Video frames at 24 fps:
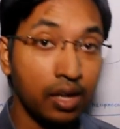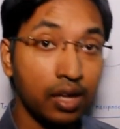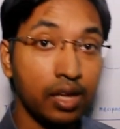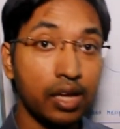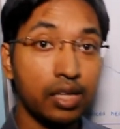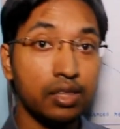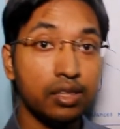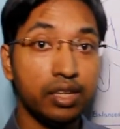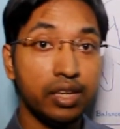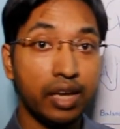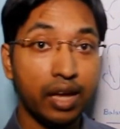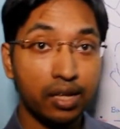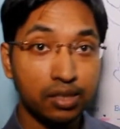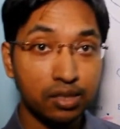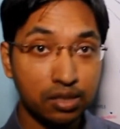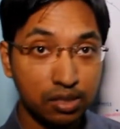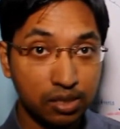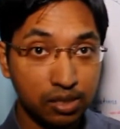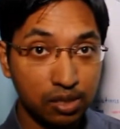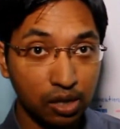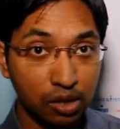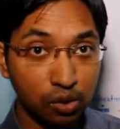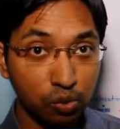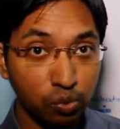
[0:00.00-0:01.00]
And the
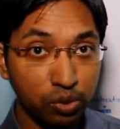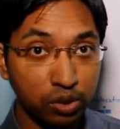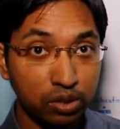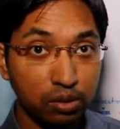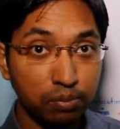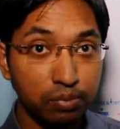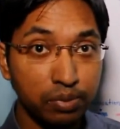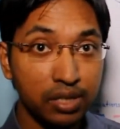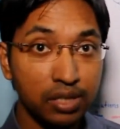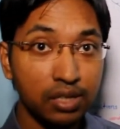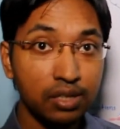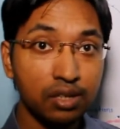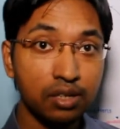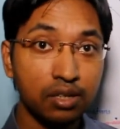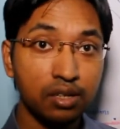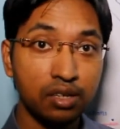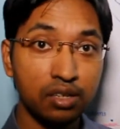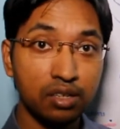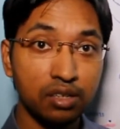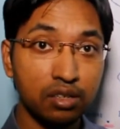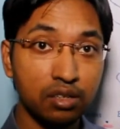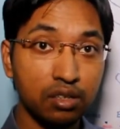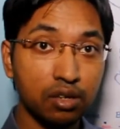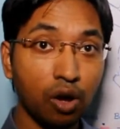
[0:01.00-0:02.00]
answer will be
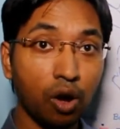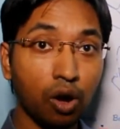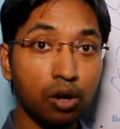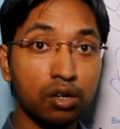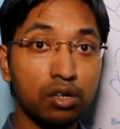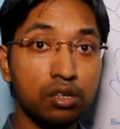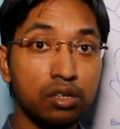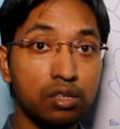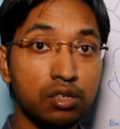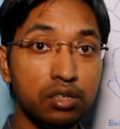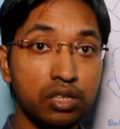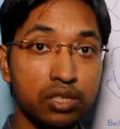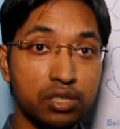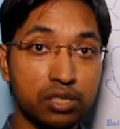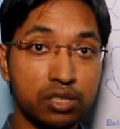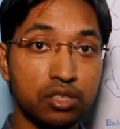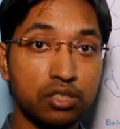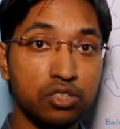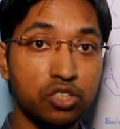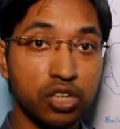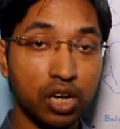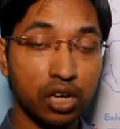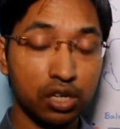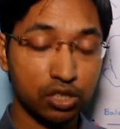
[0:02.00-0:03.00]

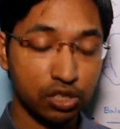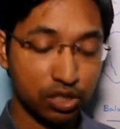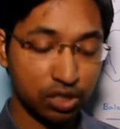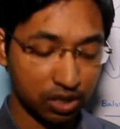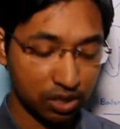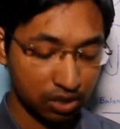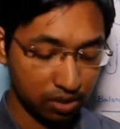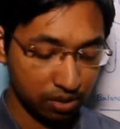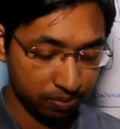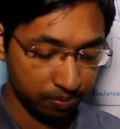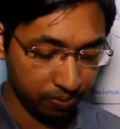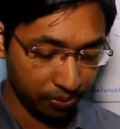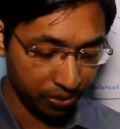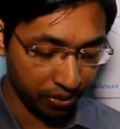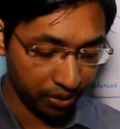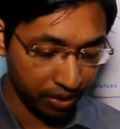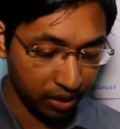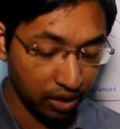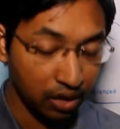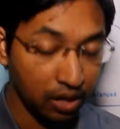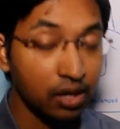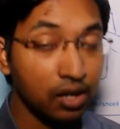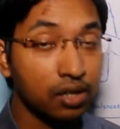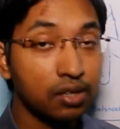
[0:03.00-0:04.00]
nondisjunction.
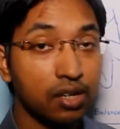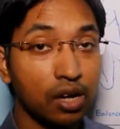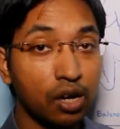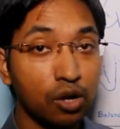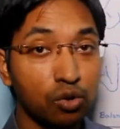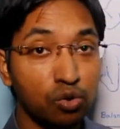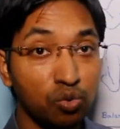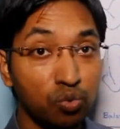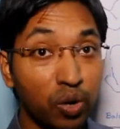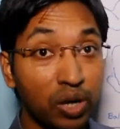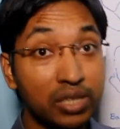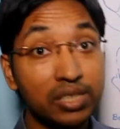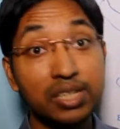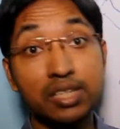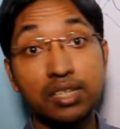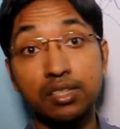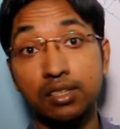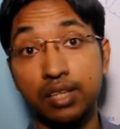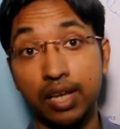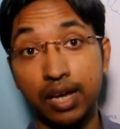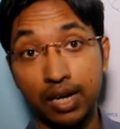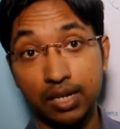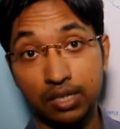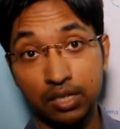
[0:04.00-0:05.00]
Now, what
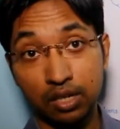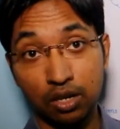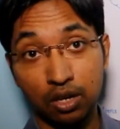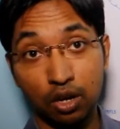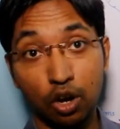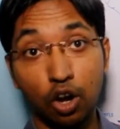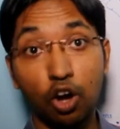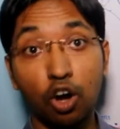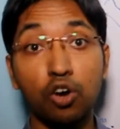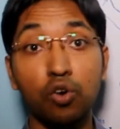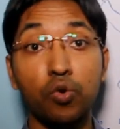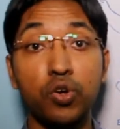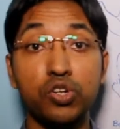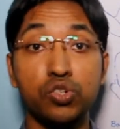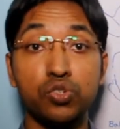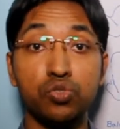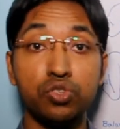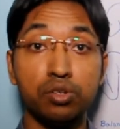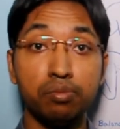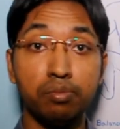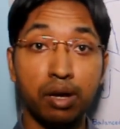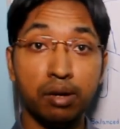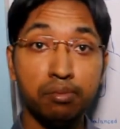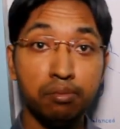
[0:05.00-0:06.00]
is that? Always
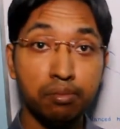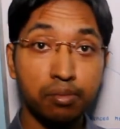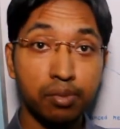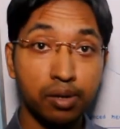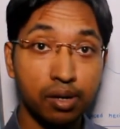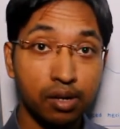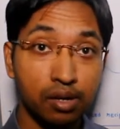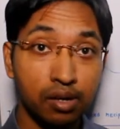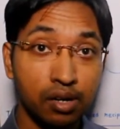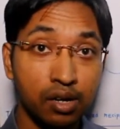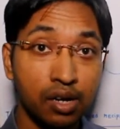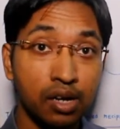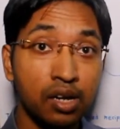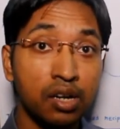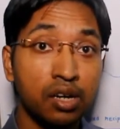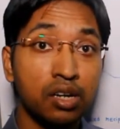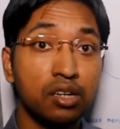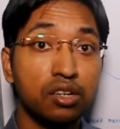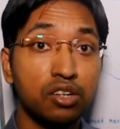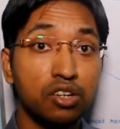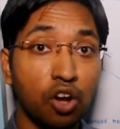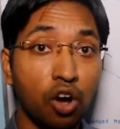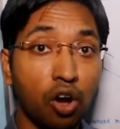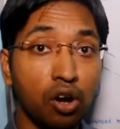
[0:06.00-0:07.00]
remember,
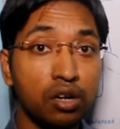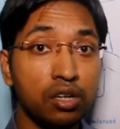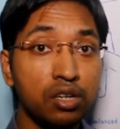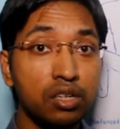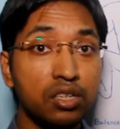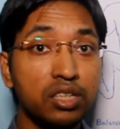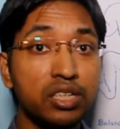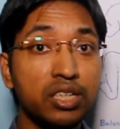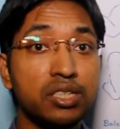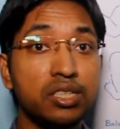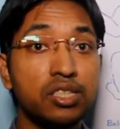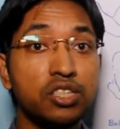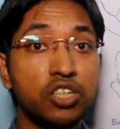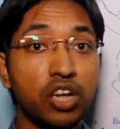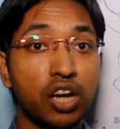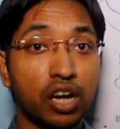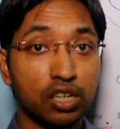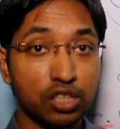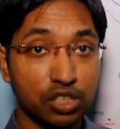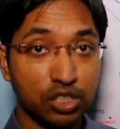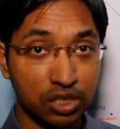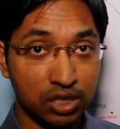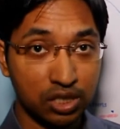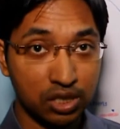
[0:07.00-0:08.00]

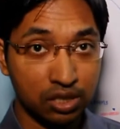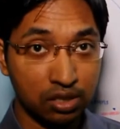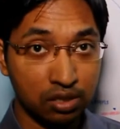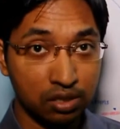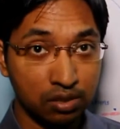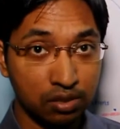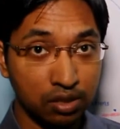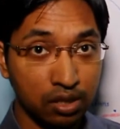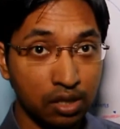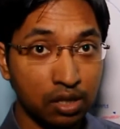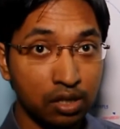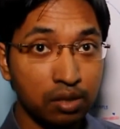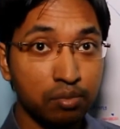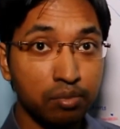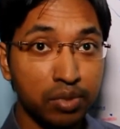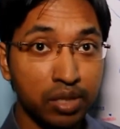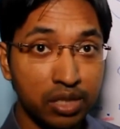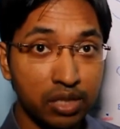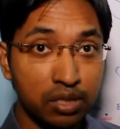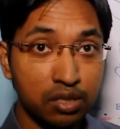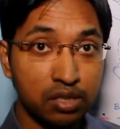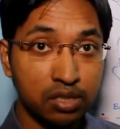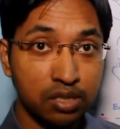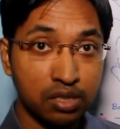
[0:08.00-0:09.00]
nondisjunction
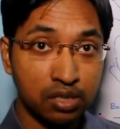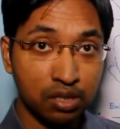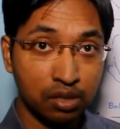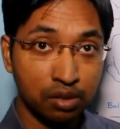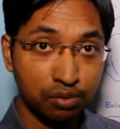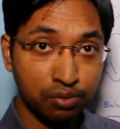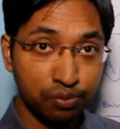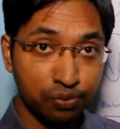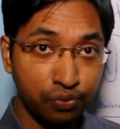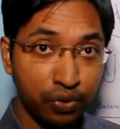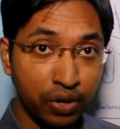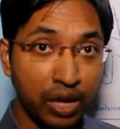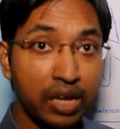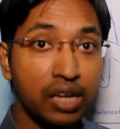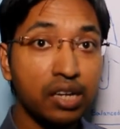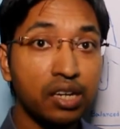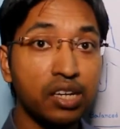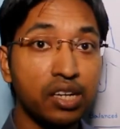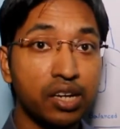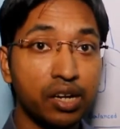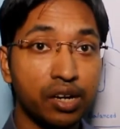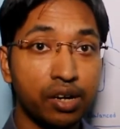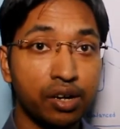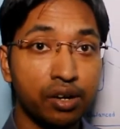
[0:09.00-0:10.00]
means
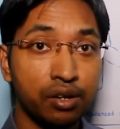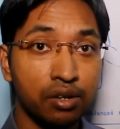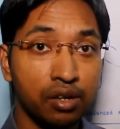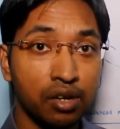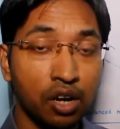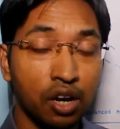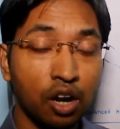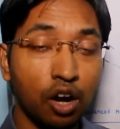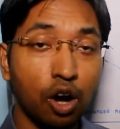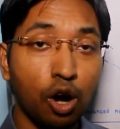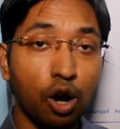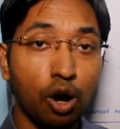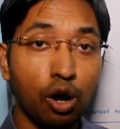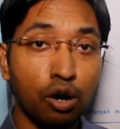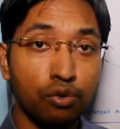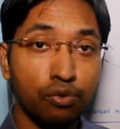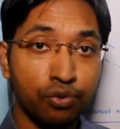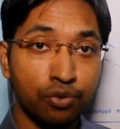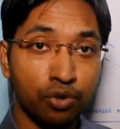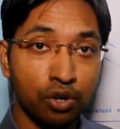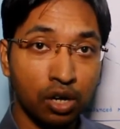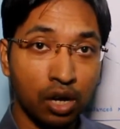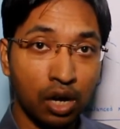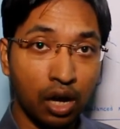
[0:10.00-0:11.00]
failure
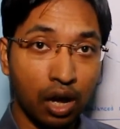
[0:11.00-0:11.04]
of